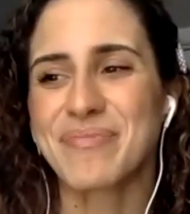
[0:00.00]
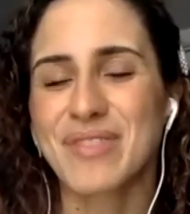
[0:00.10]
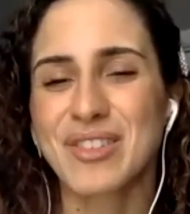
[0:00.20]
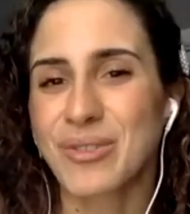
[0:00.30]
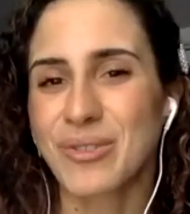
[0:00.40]

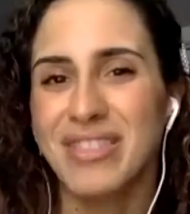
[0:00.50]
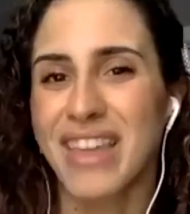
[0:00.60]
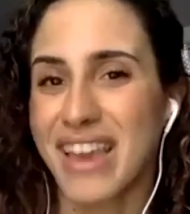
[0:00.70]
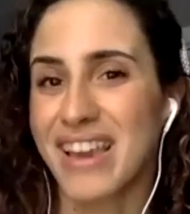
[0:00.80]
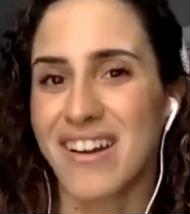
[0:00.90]
So
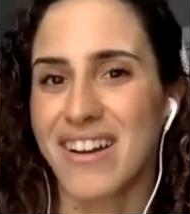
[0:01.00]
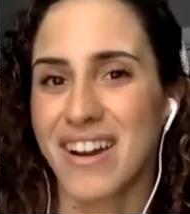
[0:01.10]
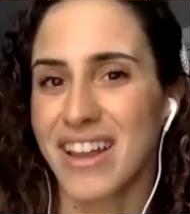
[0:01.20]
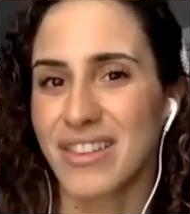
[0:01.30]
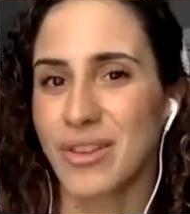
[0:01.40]
they
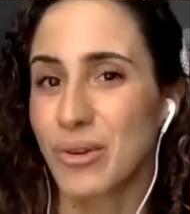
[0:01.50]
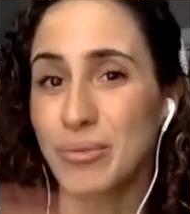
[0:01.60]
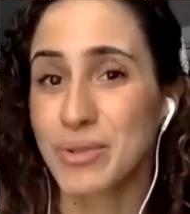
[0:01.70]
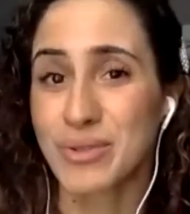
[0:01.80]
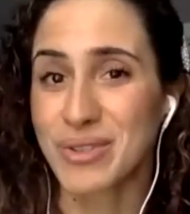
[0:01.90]
are a local
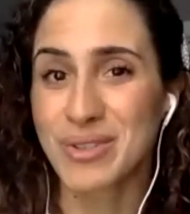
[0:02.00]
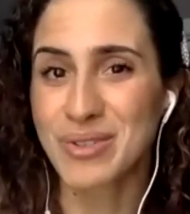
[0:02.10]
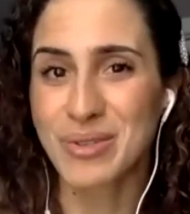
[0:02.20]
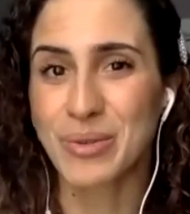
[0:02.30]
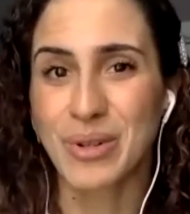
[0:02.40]
music
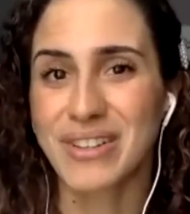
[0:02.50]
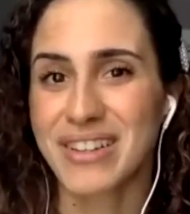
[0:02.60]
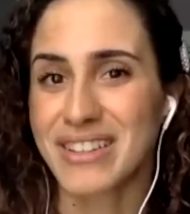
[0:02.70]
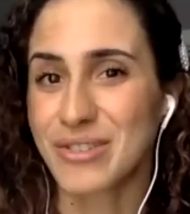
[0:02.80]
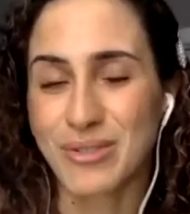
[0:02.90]
school
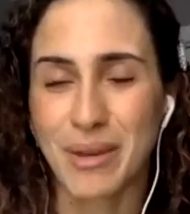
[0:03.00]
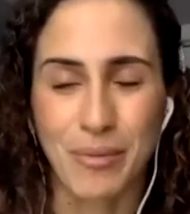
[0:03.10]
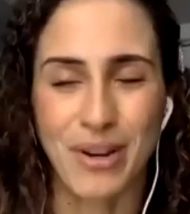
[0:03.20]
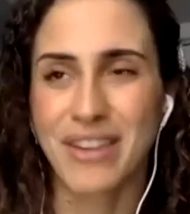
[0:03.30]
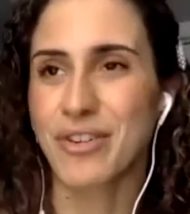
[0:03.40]
in Sault Ste.
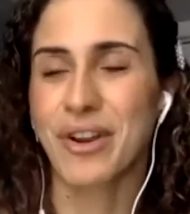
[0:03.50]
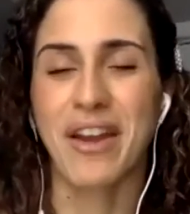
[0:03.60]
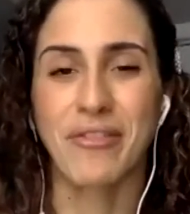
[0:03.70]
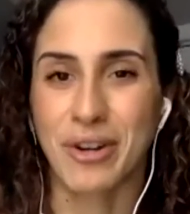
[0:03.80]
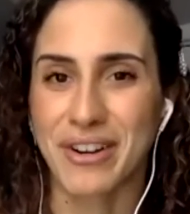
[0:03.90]
Marie, if you're
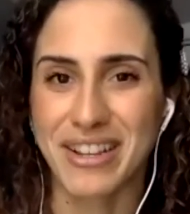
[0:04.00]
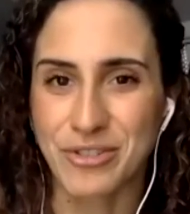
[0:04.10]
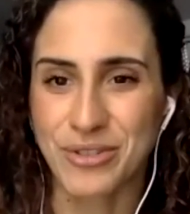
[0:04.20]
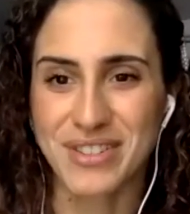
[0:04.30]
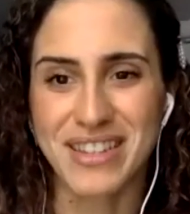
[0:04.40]
ever
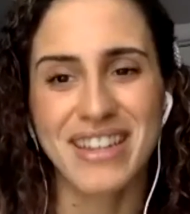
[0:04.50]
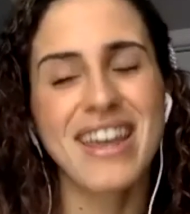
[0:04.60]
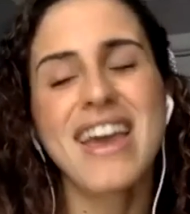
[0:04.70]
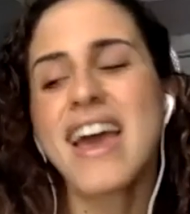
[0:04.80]
interested.